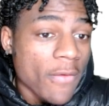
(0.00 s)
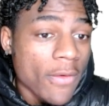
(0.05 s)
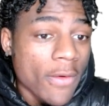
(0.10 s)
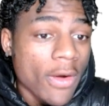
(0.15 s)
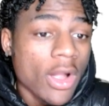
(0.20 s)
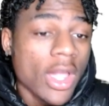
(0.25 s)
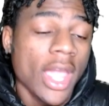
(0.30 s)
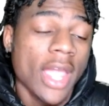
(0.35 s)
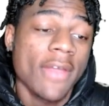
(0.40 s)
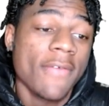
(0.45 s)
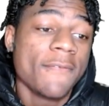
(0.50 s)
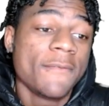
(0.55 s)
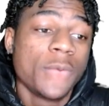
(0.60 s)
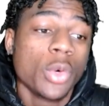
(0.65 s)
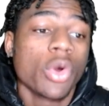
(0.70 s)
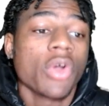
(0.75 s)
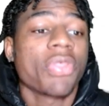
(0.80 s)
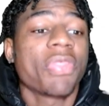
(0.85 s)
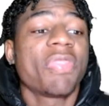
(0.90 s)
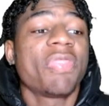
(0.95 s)
Okay,
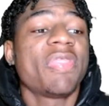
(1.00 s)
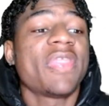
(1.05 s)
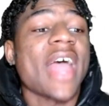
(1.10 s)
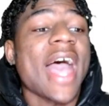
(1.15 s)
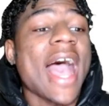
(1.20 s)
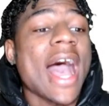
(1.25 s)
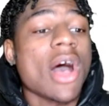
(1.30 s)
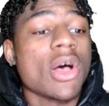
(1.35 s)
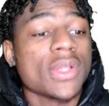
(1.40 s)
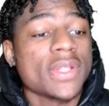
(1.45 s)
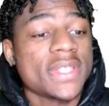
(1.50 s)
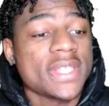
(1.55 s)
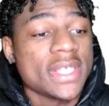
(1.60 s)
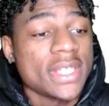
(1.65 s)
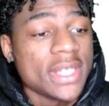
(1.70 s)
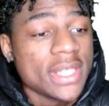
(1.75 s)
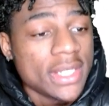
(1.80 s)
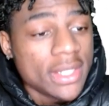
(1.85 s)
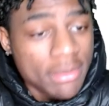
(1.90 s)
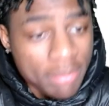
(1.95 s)
four
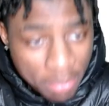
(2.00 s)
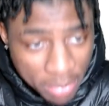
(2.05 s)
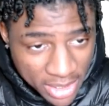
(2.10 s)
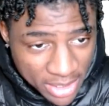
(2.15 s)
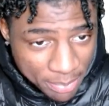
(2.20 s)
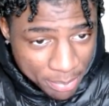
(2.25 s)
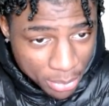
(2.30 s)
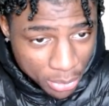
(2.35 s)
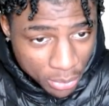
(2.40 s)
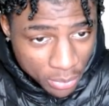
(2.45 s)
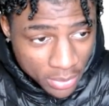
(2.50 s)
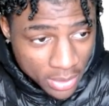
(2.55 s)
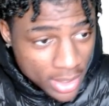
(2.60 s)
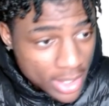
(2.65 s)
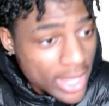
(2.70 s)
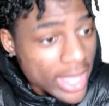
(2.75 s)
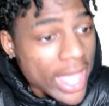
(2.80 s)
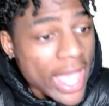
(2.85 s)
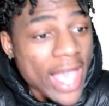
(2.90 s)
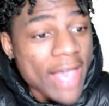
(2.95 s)
thousand people
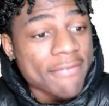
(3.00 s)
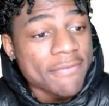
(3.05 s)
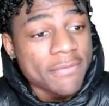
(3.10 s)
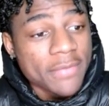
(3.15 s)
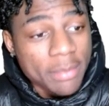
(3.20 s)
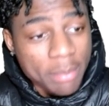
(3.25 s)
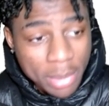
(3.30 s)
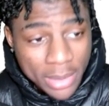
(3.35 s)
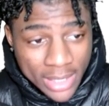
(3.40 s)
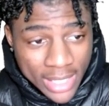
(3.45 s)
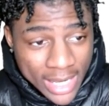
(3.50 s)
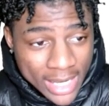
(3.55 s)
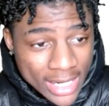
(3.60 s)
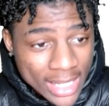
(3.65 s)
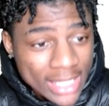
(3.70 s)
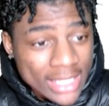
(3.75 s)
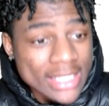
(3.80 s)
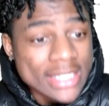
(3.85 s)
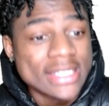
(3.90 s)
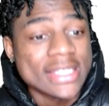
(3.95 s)
have played
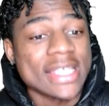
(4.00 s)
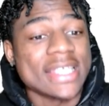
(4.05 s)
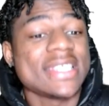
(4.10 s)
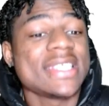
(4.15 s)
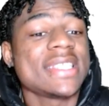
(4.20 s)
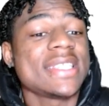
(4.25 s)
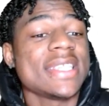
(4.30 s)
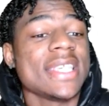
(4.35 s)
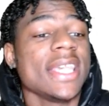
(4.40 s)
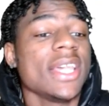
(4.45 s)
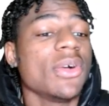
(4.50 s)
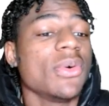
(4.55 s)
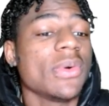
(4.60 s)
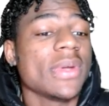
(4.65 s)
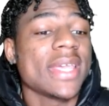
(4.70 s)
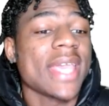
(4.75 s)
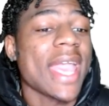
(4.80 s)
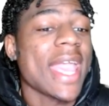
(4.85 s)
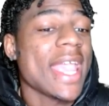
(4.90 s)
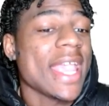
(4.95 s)
at least a single
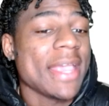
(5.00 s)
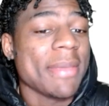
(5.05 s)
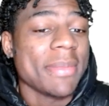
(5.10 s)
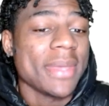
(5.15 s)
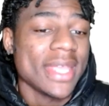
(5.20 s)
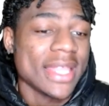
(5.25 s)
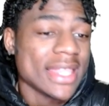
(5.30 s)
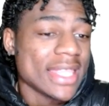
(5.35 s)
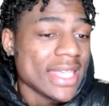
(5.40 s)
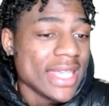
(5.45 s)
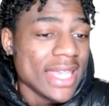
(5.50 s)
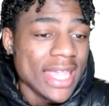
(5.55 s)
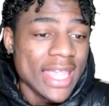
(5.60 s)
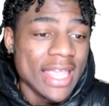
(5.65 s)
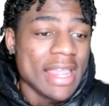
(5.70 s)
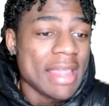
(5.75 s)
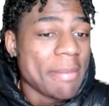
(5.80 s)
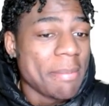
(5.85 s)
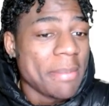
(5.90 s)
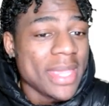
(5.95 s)
game in the
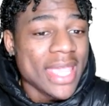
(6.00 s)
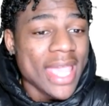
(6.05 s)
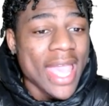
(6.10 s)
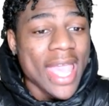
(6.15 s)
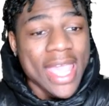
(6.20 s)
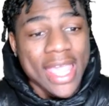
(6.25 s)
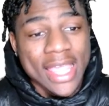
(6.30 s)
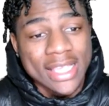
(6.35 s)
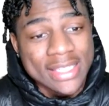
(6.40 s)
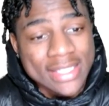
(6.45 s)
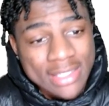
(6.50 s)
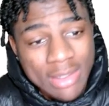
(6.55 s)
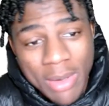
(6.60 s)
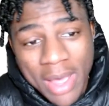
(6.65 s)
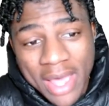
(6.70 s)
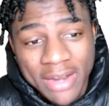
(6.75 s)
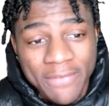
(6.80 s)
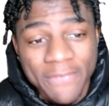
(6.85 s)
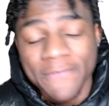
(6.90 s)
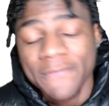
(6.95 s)
NBA. So
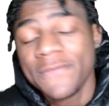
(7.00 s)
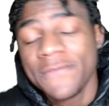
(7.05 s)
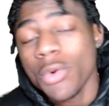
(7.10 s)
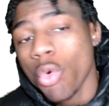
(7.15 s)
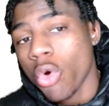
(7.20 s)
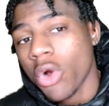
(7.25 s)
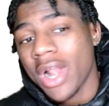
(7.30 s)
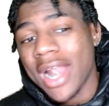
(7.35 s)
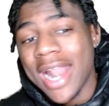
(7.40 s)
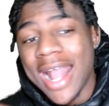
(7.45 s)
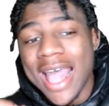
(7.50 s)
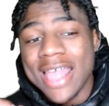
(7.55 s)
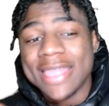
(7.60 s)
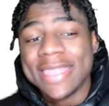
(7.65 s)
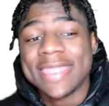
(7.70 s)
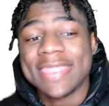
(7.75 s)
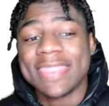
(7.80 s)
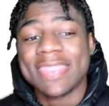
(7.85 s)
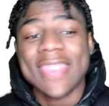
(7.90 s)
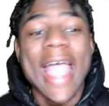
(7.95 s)
out of four
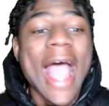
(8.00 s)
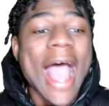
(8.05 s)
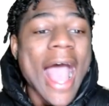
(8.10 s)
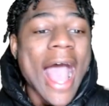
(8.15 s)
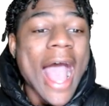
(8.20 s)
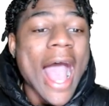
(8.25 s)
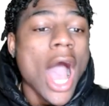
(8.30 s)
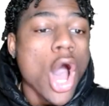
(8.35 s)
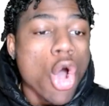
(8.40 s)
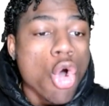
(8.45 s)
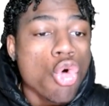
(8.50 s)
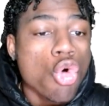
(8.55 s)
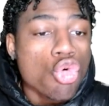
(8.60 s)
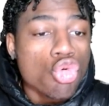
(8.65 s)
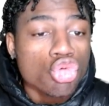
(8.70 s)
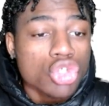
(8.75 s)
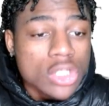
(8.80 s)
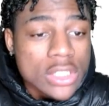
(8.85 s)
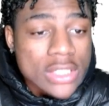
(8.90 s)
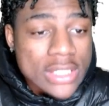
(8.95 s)

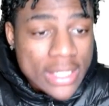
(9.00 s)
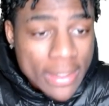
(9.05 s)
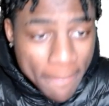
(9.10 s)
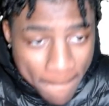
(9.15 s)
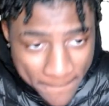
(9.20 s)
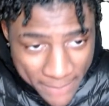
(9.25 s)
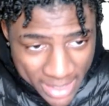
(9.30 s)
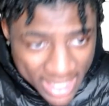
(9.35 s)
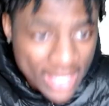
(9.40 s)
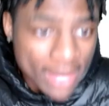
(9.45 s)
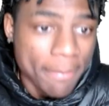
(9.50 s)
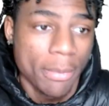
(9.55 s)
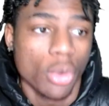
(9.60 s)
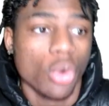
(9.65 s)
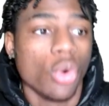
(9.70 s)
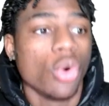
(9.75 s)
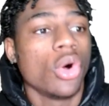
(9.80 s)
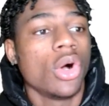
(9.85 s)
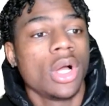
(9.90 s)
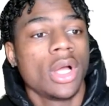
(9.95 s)
thousand
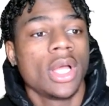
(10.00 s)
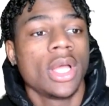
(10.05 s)
people,